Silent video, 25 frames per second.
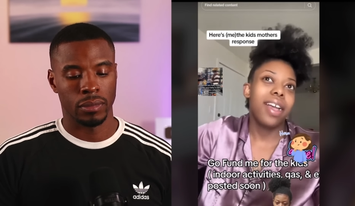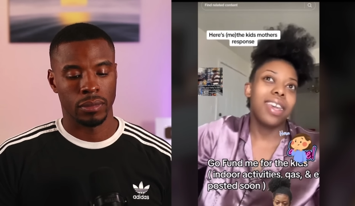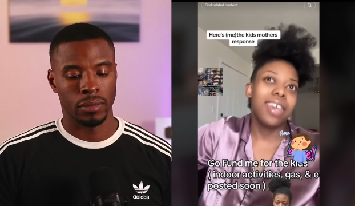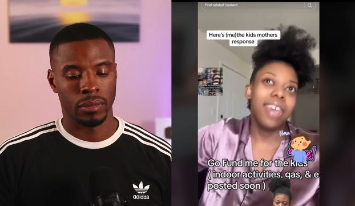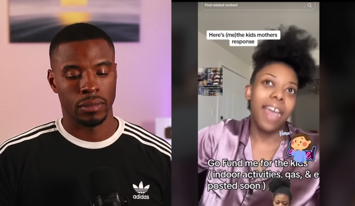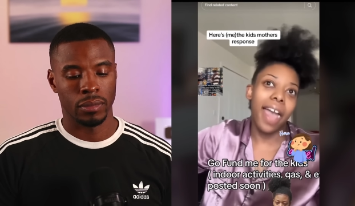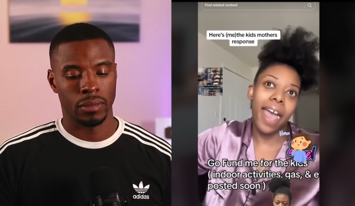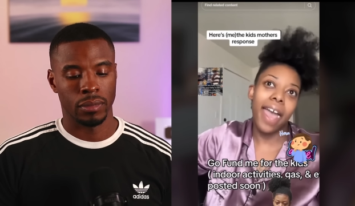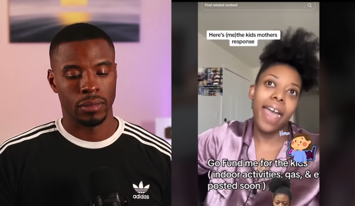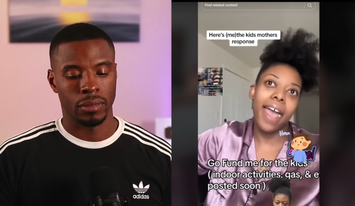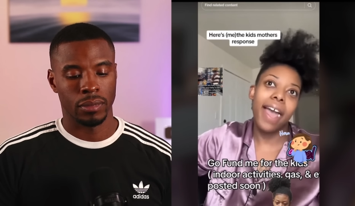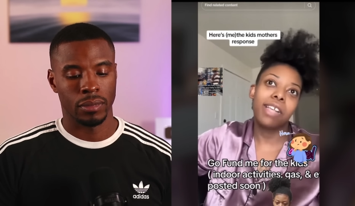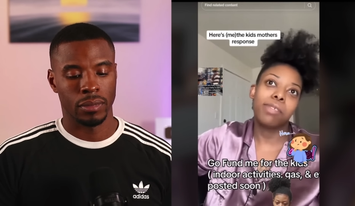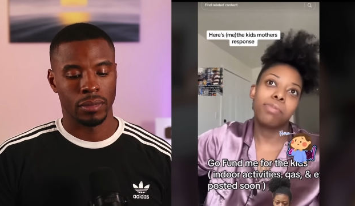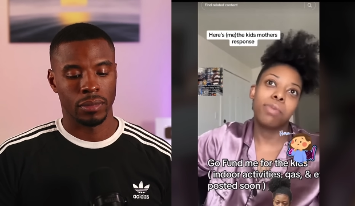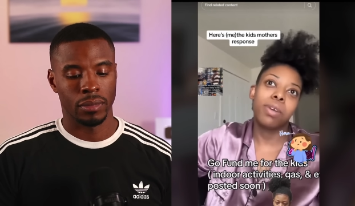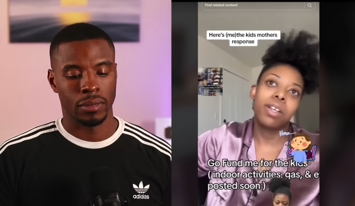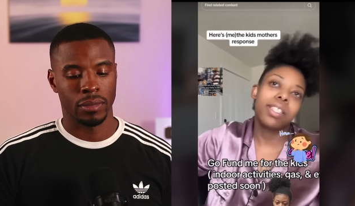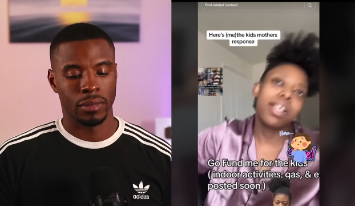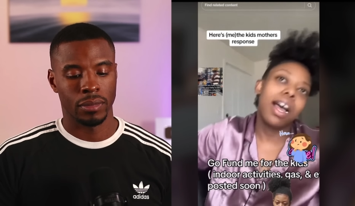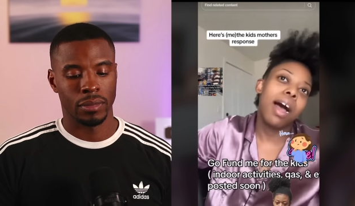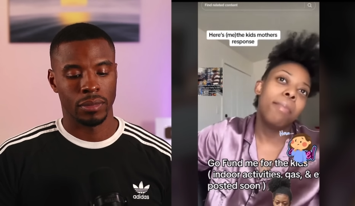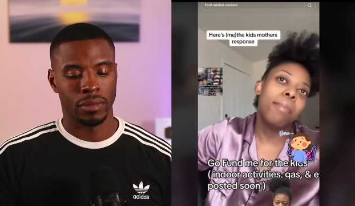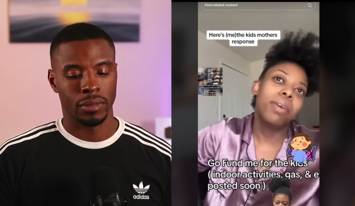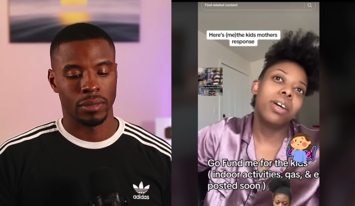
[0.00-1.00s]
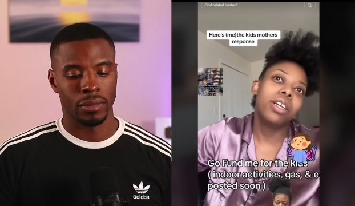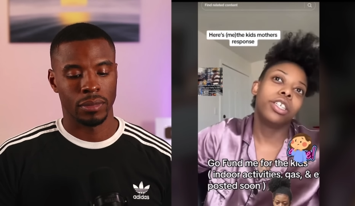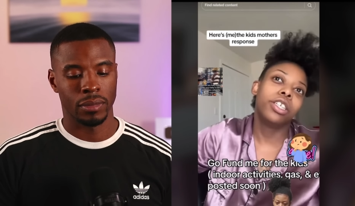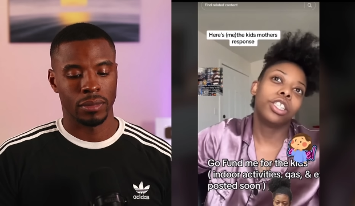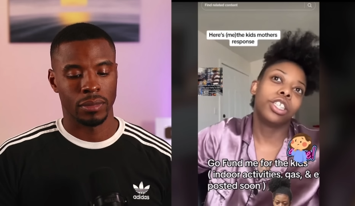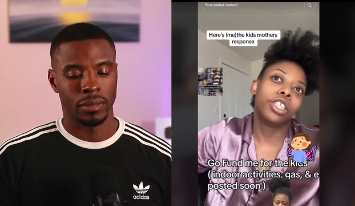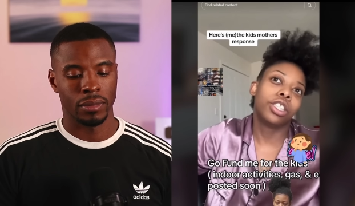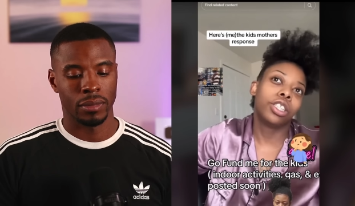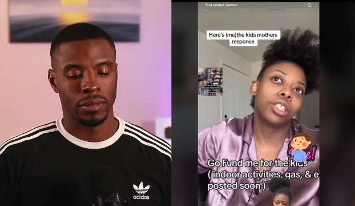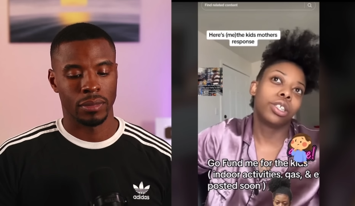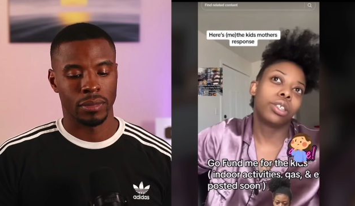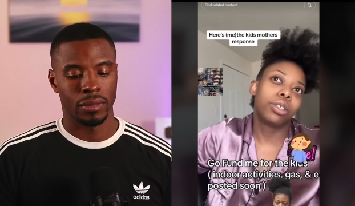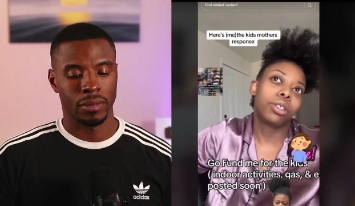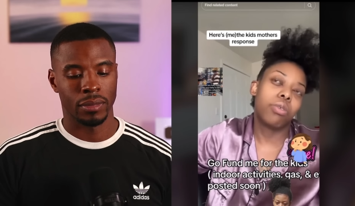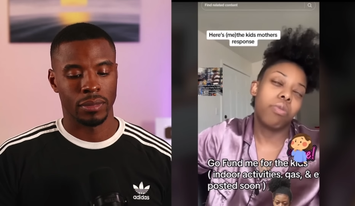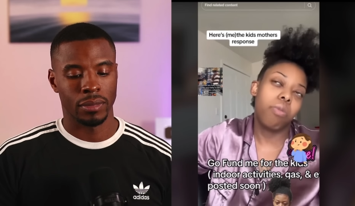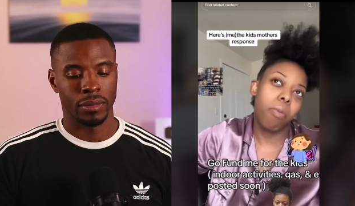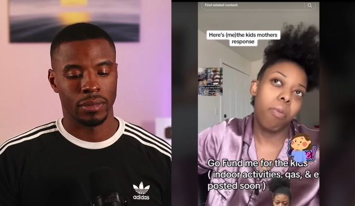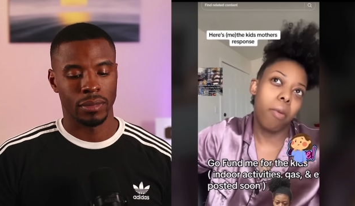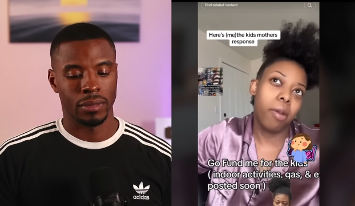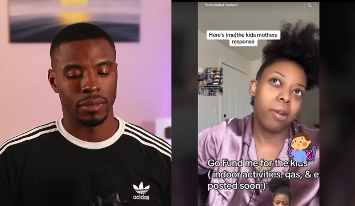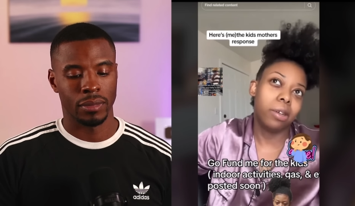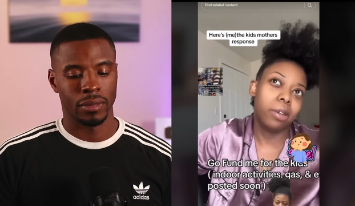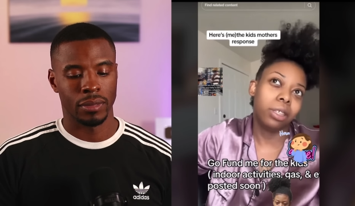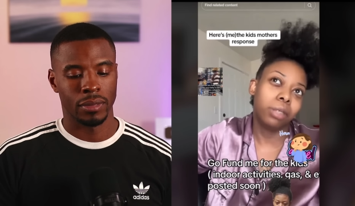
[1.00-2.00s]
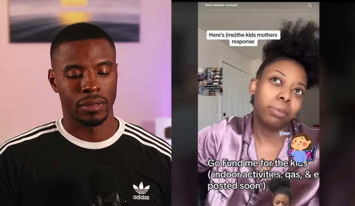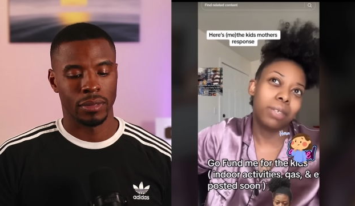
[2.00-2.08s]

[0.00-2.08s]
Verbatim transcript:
Speaker 1: gas because I'm under um,